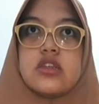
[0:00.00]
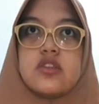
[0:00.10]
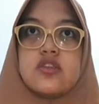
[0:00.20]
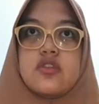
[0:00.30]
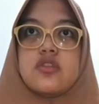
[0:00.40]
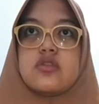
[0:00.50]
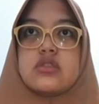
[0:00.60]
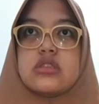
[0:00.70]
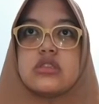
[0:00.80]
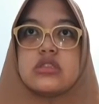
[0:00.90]
So
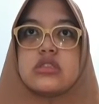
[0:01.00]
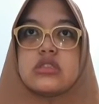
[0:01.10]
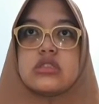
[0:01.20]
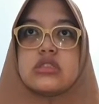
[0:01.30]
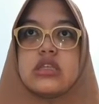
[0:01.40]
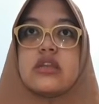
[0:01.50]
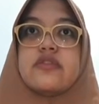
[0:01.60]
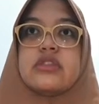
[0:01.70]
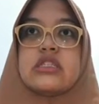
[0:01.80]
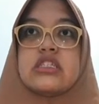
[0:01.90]
the
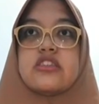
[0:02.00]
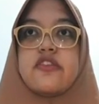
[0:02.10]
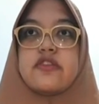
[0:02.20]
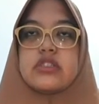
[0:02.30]
advantages of